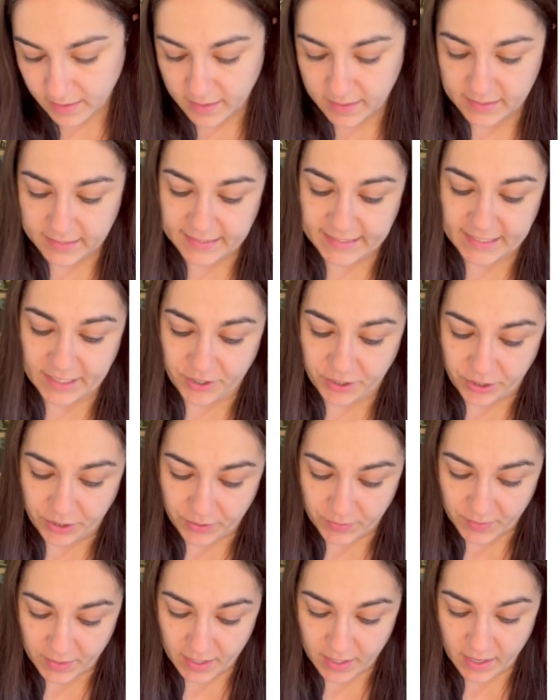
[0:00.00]

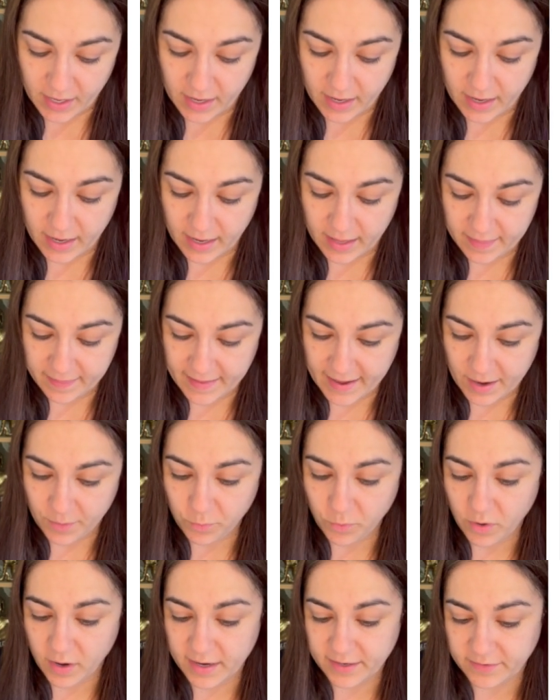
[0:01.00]
So now
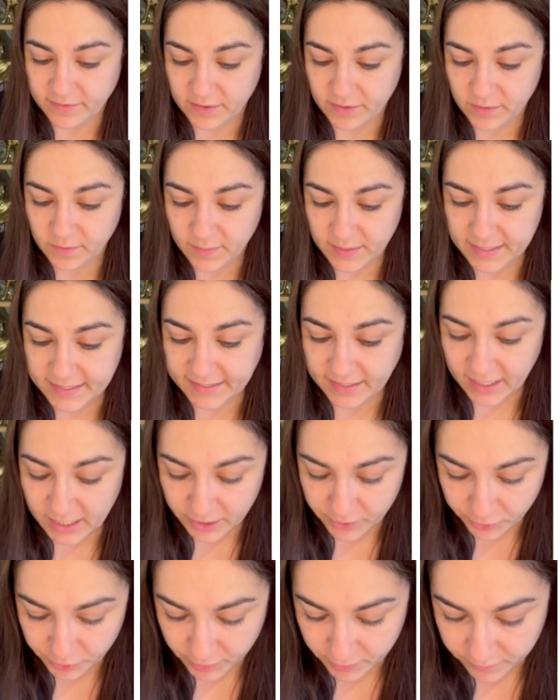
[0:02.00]
what I do is I
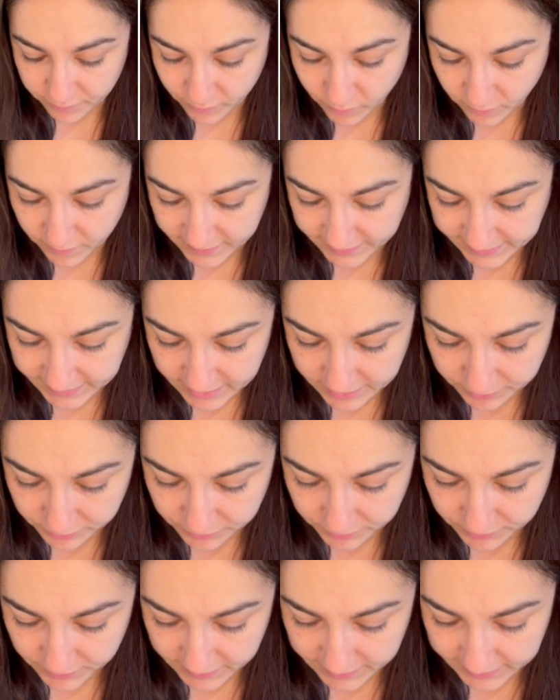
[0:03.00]
look for the
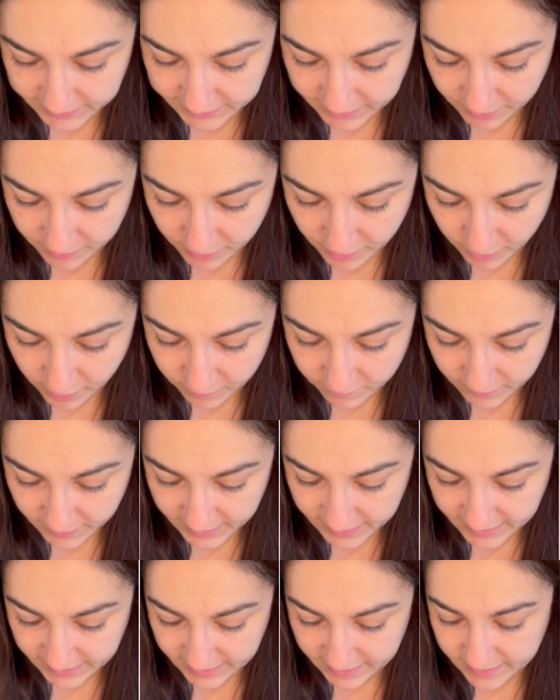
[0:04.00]
solutions. So over
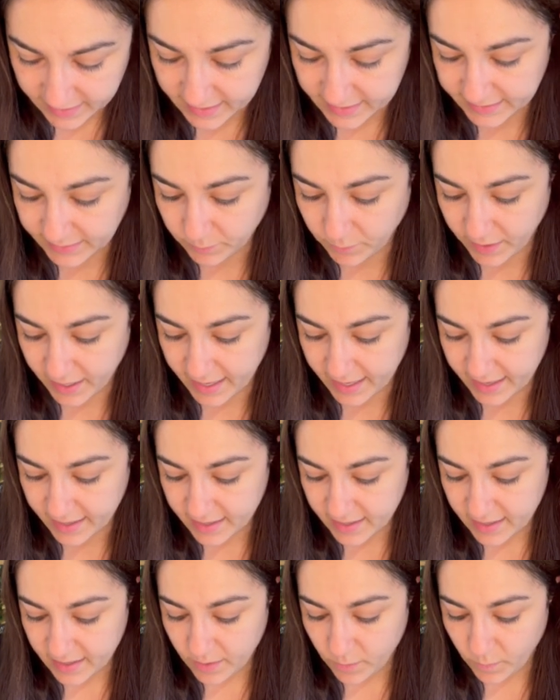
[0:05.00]
here is where,
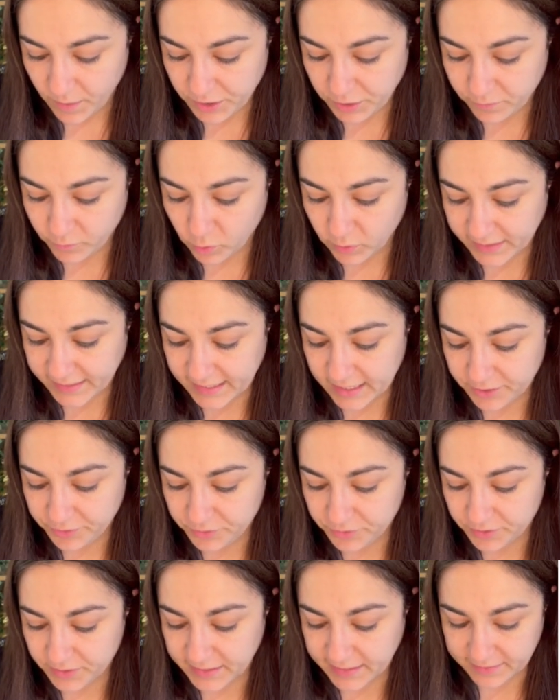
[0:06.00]
when you've got
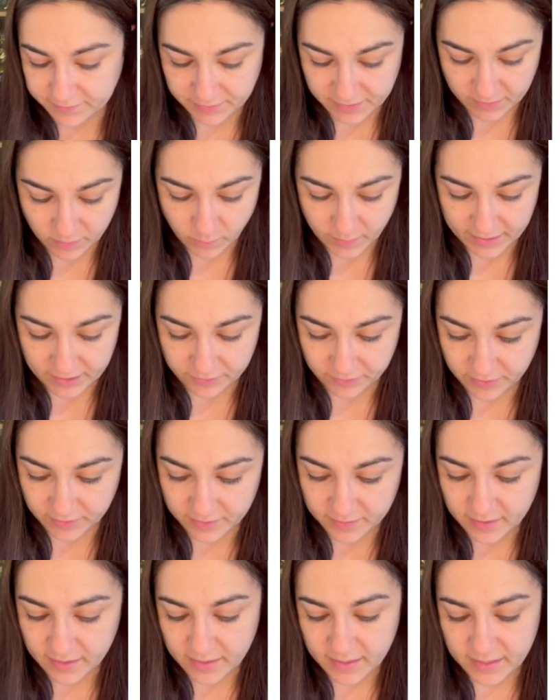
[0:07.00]
solutions of an
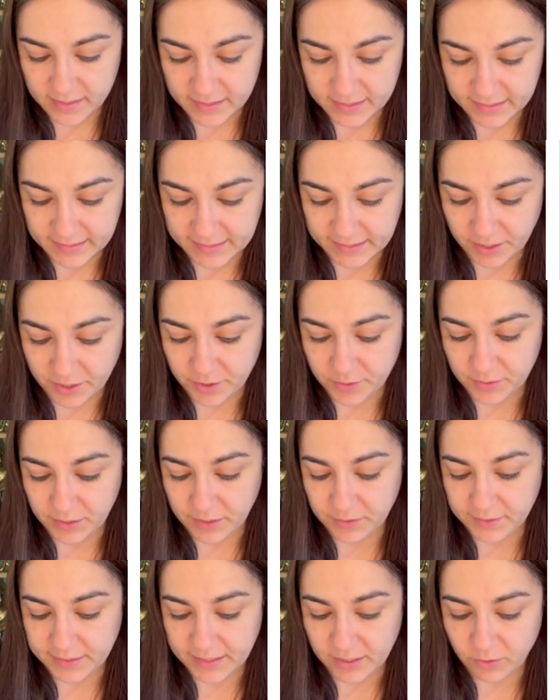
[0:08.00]
equation, so
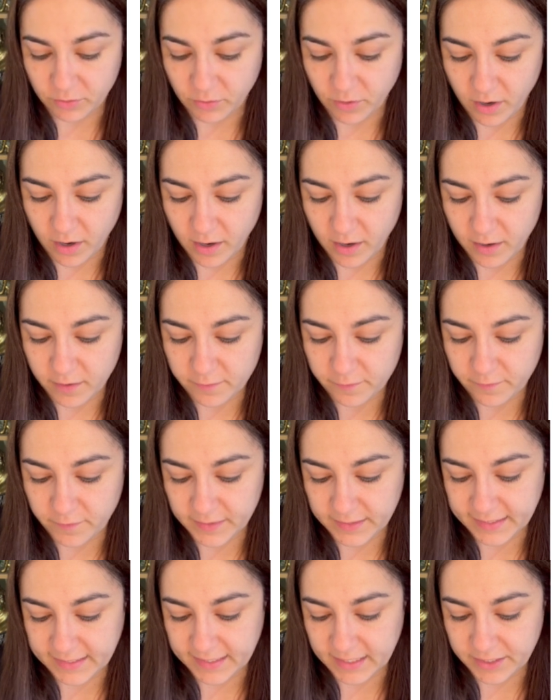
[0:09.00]
using graph,
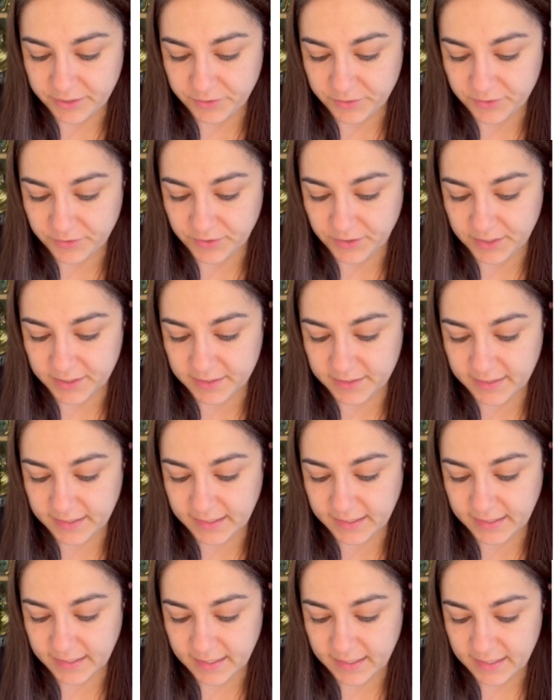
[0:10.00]

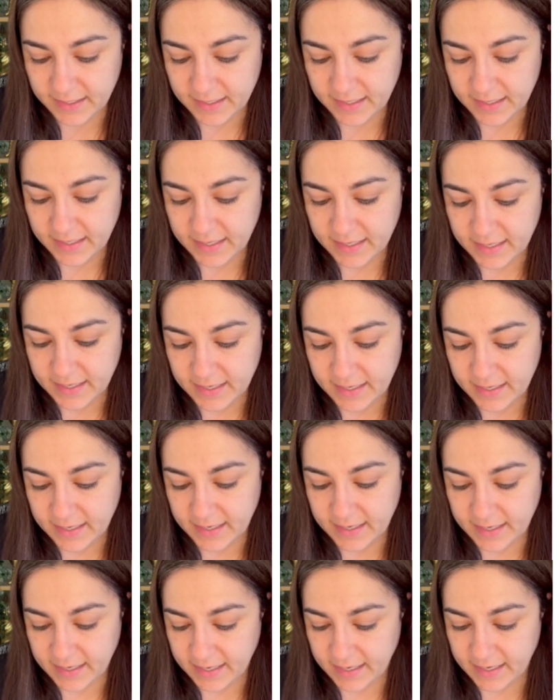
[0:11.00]
solutions
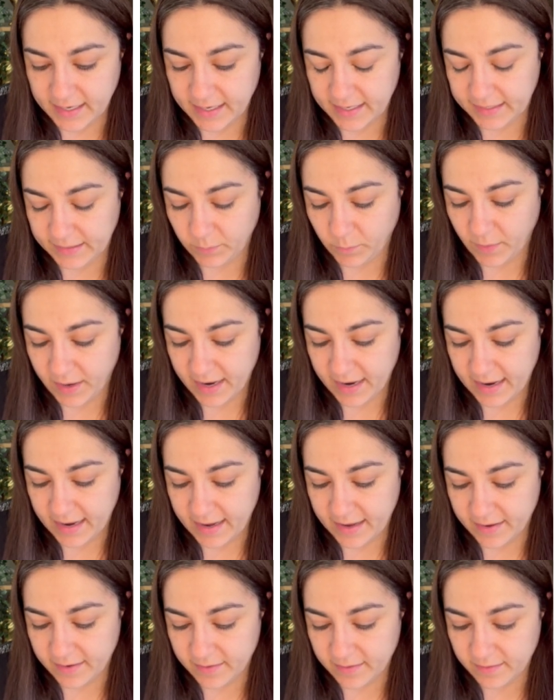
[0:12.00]
is
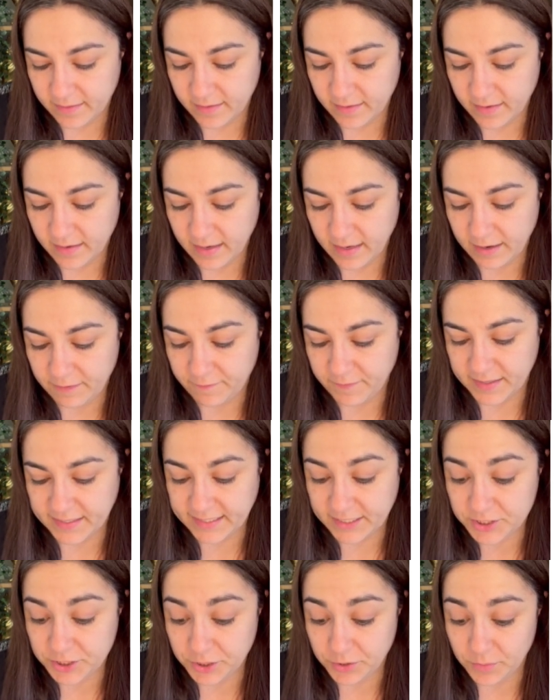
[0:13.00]
where, if
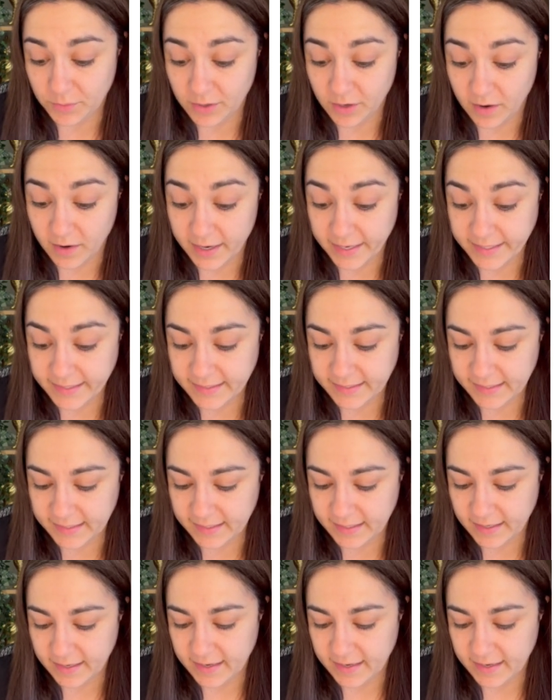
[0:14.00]
it's two lines,